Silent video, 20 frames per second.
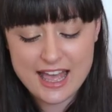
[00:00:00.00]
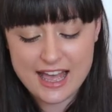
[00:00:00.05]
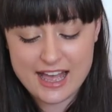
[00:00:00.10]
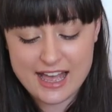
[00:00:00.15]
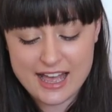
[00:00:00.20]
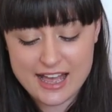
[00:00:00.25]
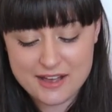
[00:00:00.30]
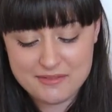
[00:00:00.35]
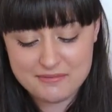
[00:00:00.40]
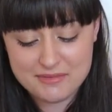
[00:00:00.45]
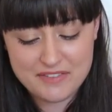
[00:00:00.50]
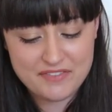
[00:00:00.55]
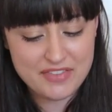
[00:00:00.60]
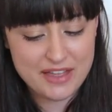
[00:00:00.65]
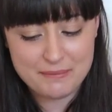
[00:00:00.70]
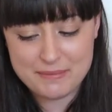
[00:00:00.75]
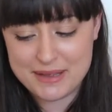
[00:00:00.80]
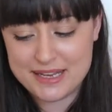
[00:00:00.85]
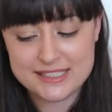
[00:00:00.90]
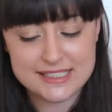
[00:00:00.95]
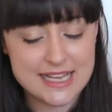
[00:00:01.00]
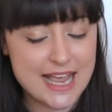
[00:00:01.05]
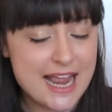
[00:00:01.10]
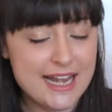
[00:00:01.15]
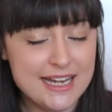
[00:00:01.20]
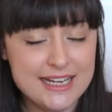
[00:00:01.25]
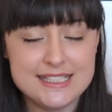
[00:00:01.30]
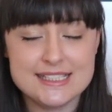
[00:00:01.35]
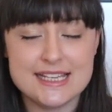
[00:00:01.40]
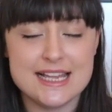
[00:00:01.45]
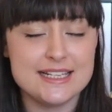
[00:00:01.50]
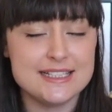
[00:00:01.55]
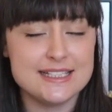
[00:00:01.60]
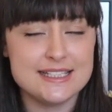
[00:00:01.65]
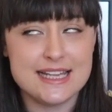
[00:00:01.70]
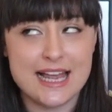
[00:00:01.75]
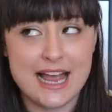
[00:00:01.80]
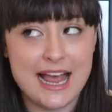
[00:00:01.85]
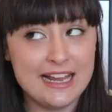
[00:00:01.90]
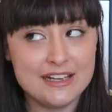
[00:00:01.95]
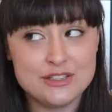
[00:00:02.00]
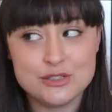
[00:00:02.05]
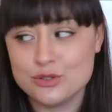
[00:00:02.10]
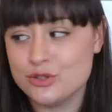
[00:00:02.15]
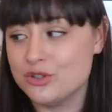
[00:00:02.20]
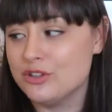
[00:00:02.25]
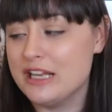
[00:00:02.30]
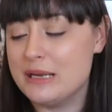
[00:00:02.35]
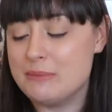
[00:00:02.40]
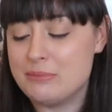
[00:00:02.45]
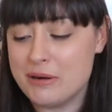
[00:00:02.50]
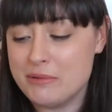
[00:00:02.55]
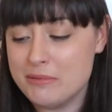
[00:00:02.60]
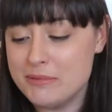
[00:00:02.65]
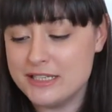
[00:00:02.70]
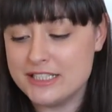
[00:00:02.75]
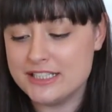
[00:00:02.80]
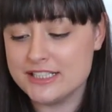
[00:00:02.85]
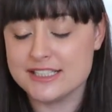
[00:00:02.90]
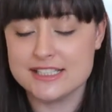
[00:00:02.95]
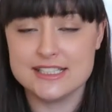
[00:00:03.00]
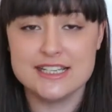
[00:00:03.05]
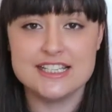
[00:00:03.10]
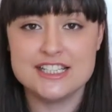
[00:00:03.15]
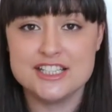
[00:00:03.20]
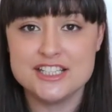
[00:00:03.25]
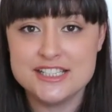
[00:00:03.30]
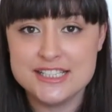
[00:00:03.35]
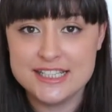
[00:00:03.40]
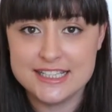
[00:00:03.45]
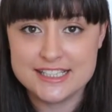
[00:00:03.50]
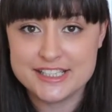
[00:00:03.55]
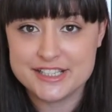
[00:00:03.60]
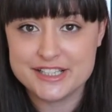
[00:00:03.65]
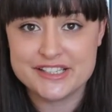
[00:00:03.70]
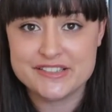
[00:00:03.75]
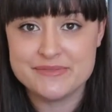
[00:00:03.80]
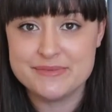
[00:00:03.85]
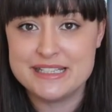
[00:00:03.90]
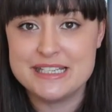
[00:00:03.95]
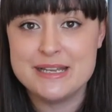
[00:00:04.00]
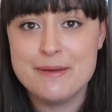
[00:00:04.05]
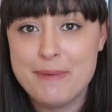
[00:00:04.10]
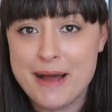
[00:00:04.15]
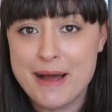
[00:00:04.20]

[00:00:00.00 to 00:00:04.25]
Um, if that makes any sense at all, it probably doesn't. It's just an excuse for me to